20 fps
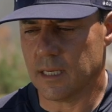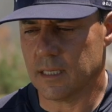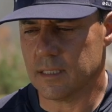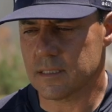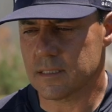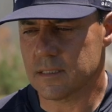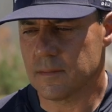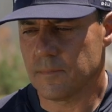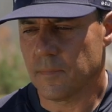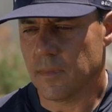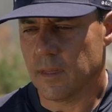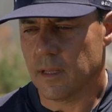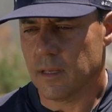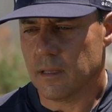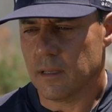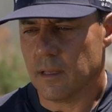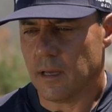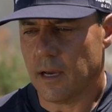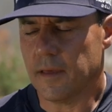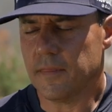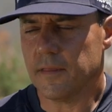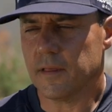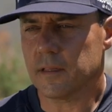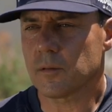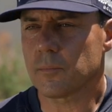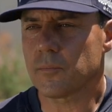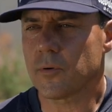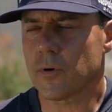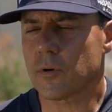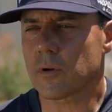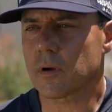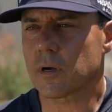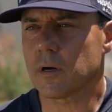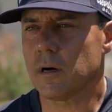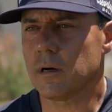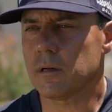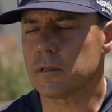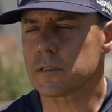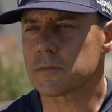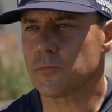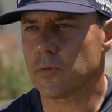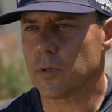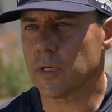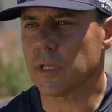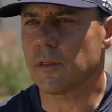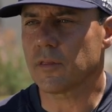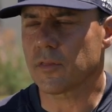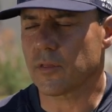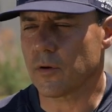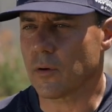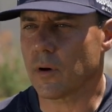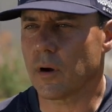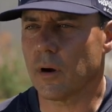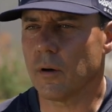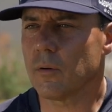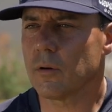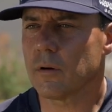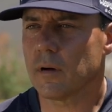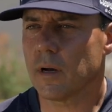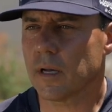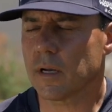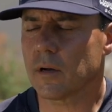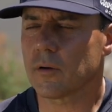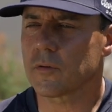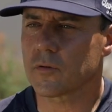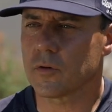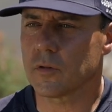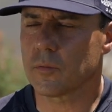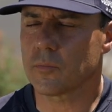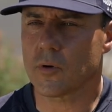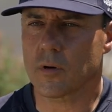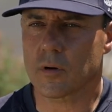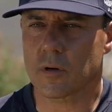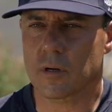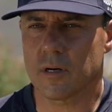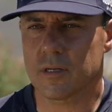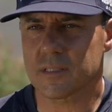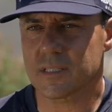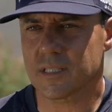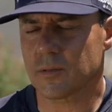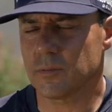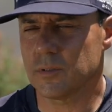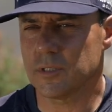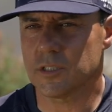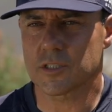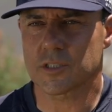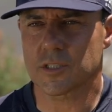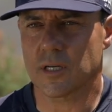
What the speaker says: is I think the protocol is pretty thorough. I go through the protocols. I think we just